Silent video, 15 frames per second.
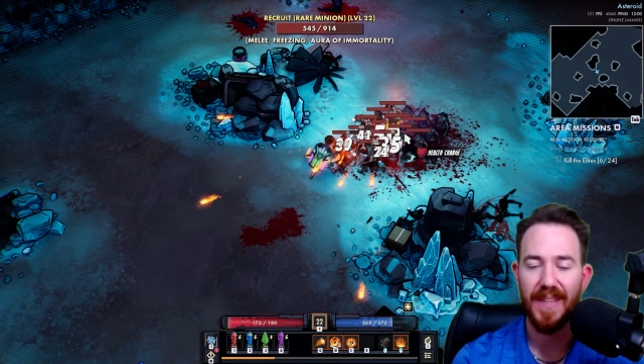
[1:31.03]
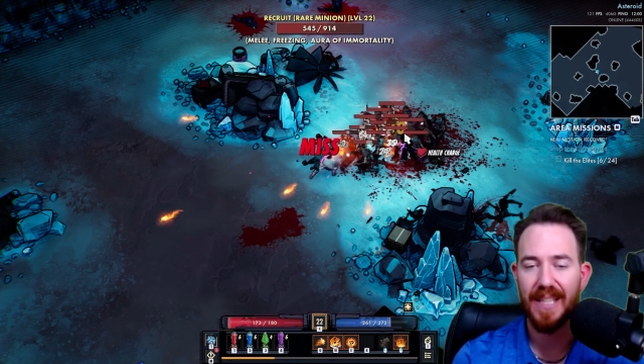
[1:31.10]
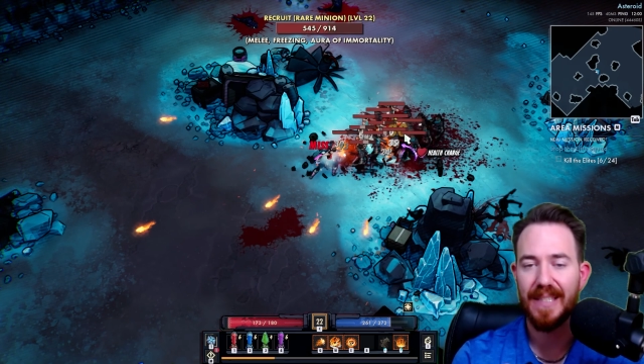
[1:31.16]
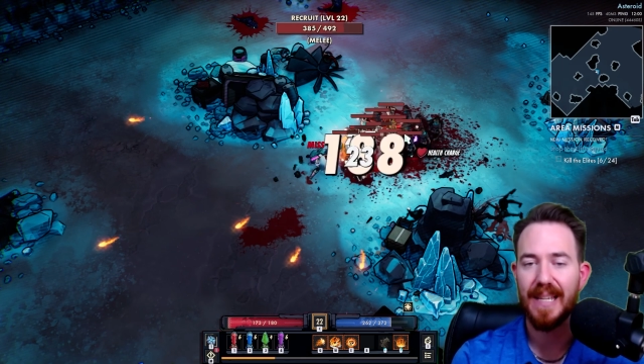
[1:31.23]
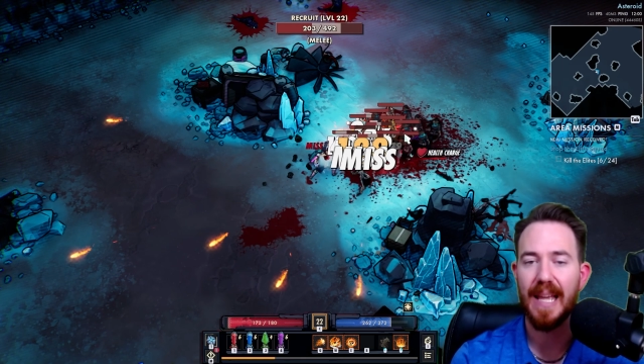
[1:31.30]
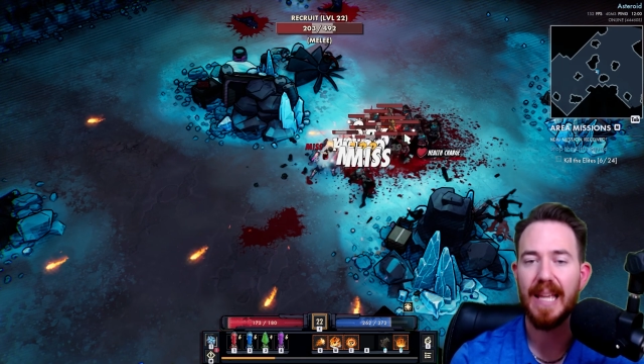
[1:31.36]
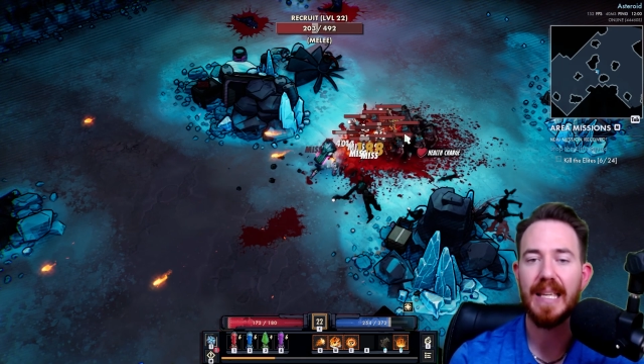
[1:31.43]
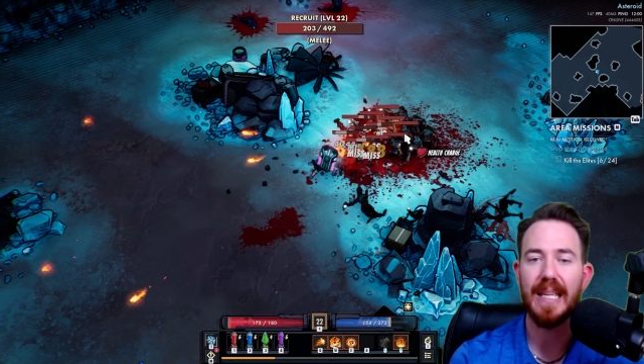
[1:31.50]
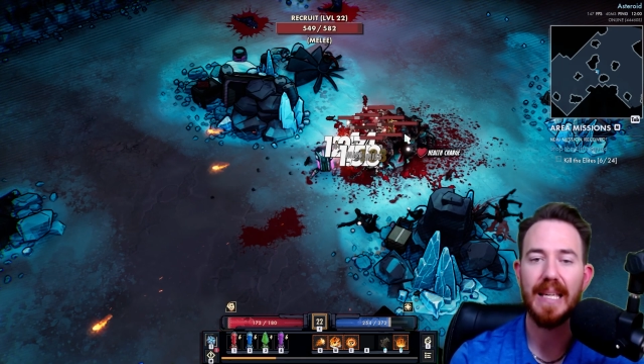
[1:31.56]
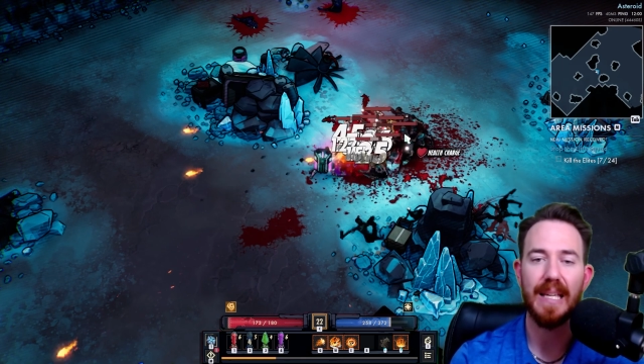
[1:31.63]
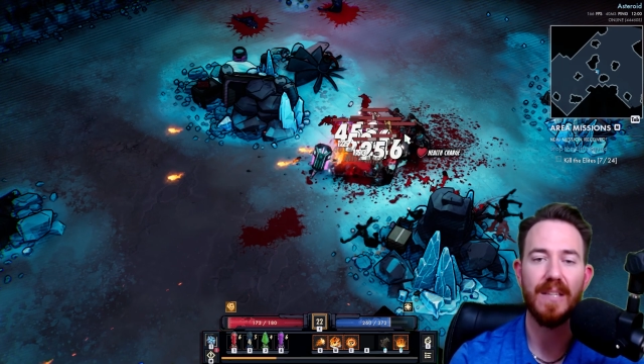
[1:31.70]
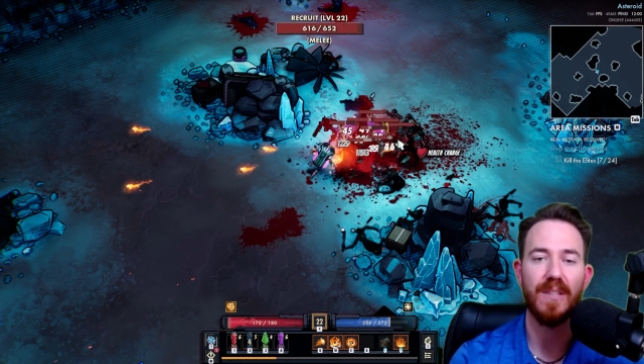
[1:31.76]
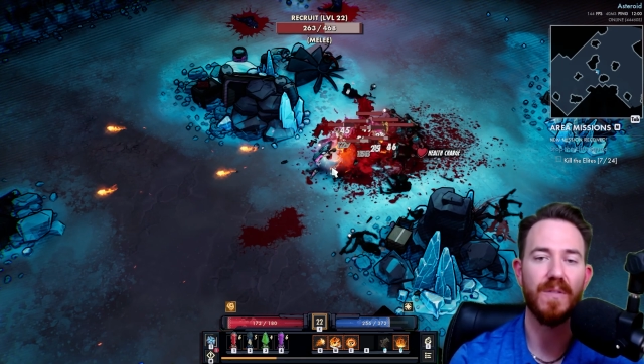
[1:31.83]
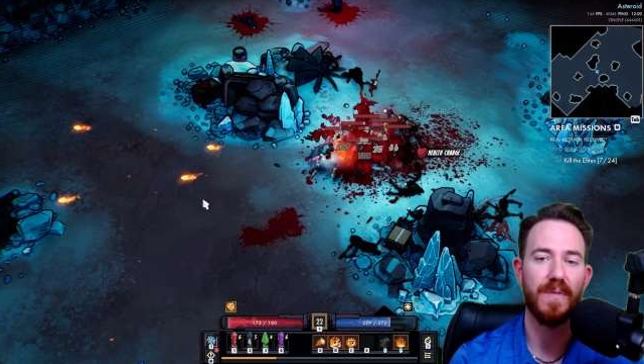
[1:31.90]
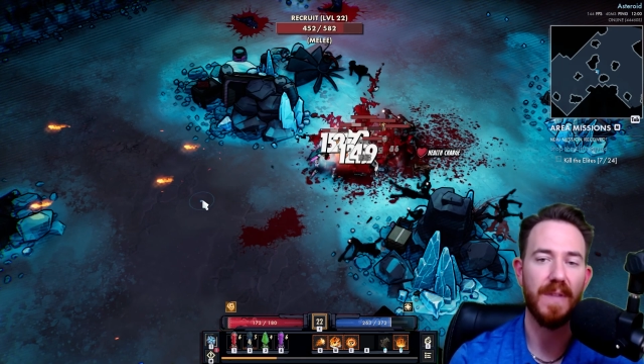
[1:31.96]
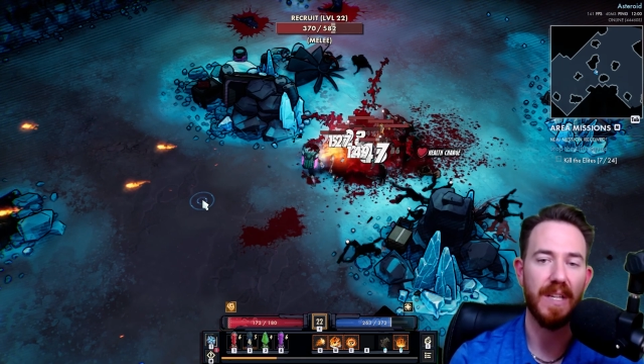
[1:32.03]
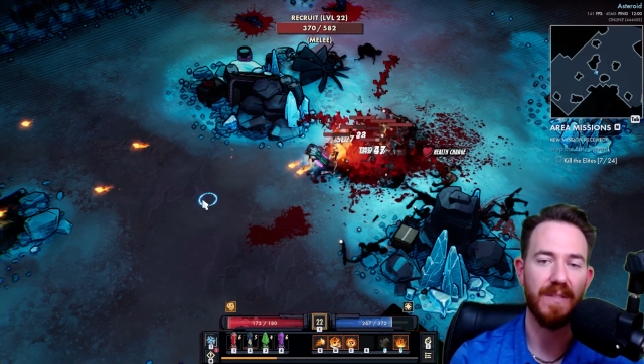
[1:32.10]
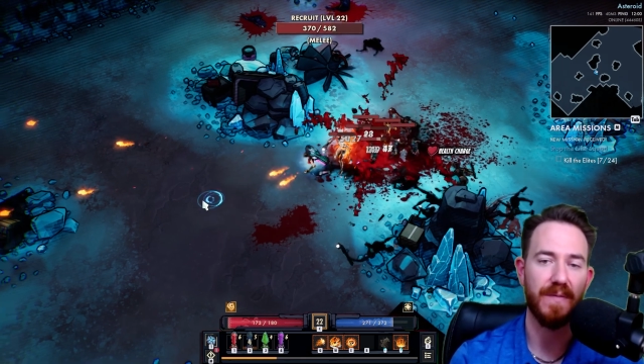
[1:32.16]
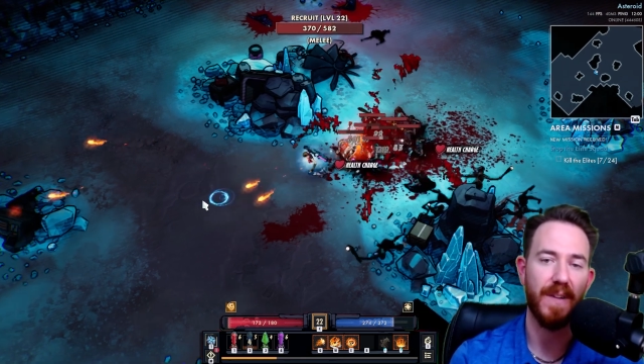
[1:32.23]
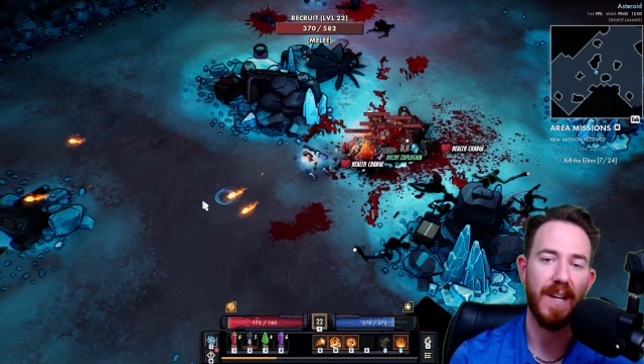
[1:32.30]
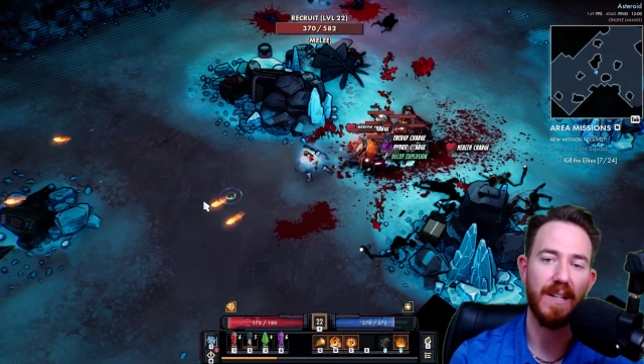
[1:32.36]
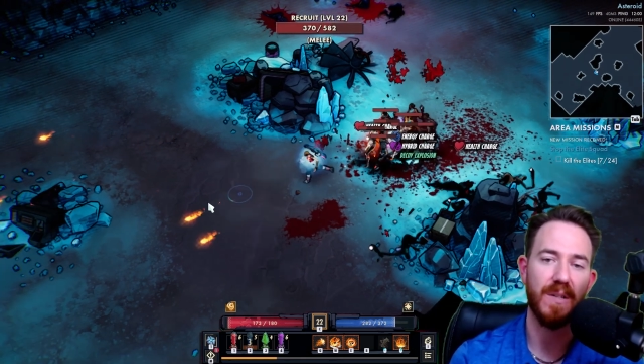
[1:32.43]
a tanky in-your-face
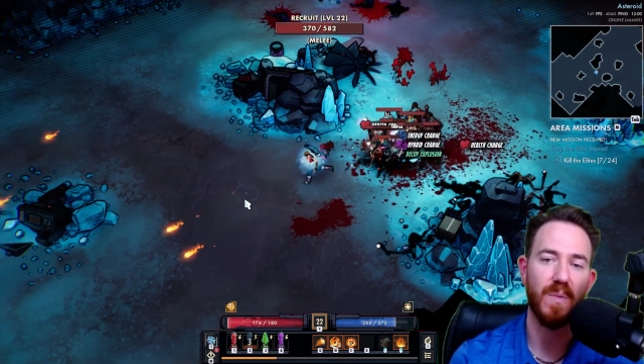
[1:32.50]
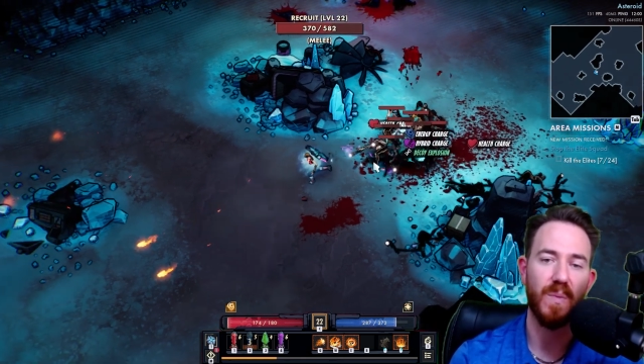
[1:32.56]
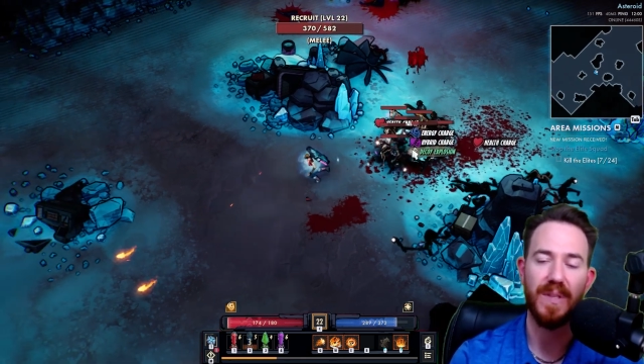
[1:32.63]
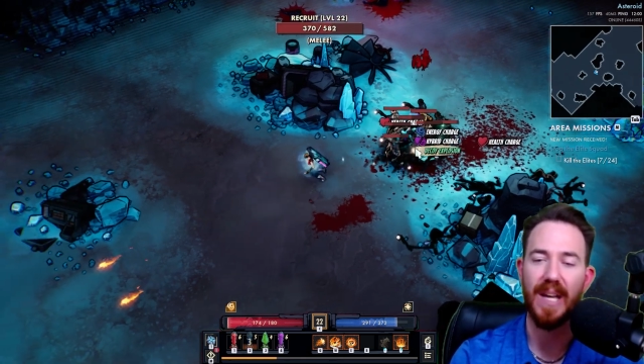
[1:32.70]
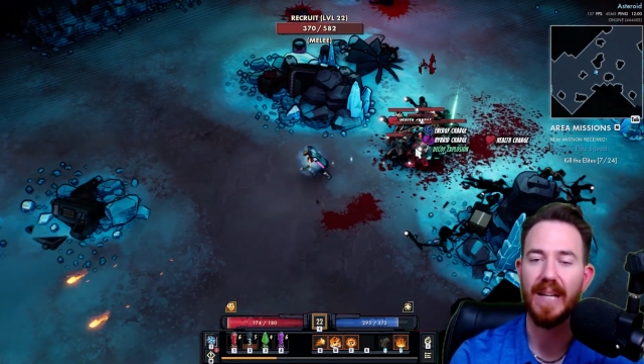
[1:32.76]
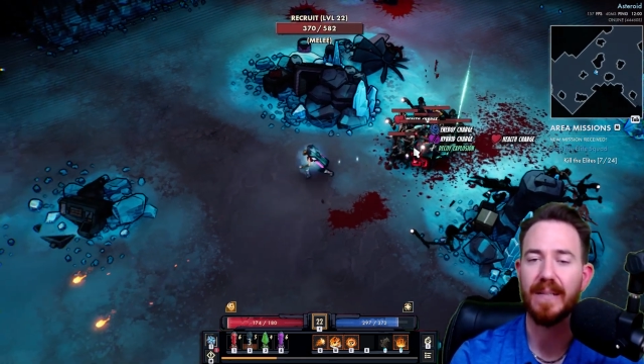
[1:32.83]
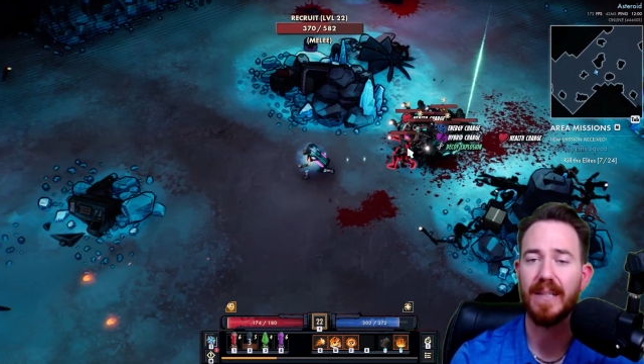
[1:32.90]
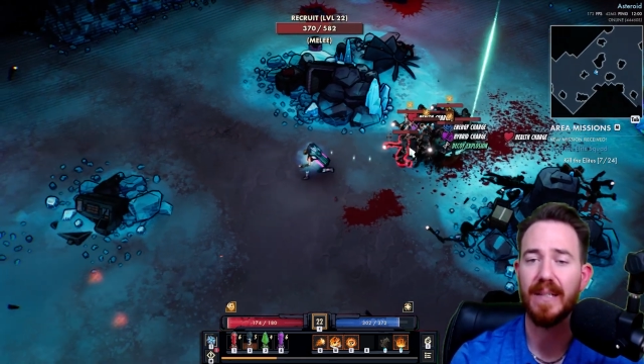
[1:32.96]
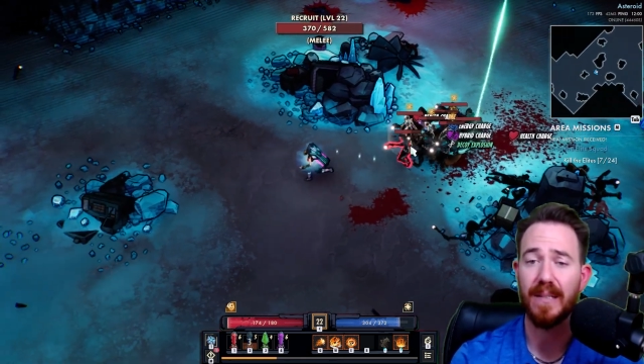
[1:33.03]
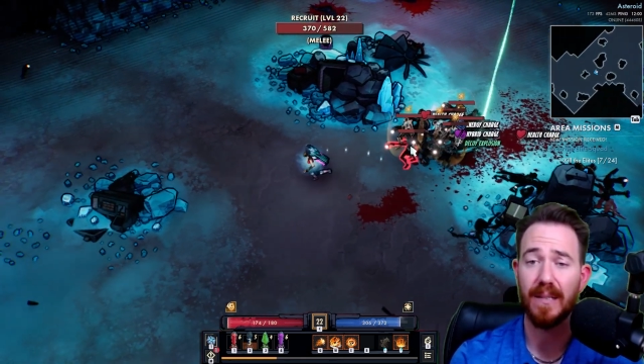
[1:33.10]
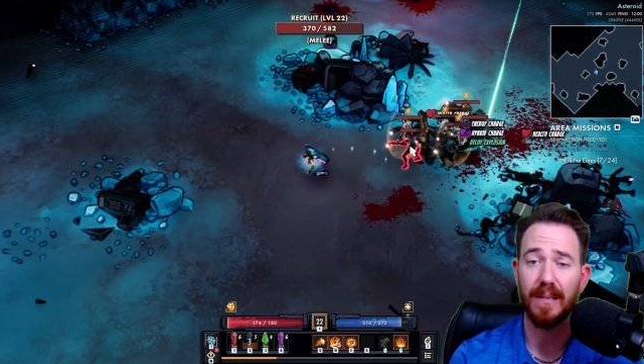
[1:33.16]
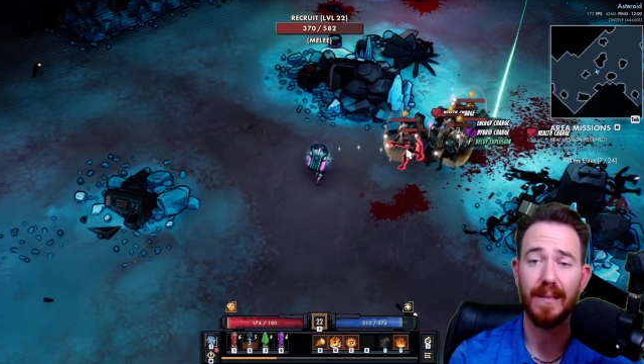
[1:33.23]
fighter with access to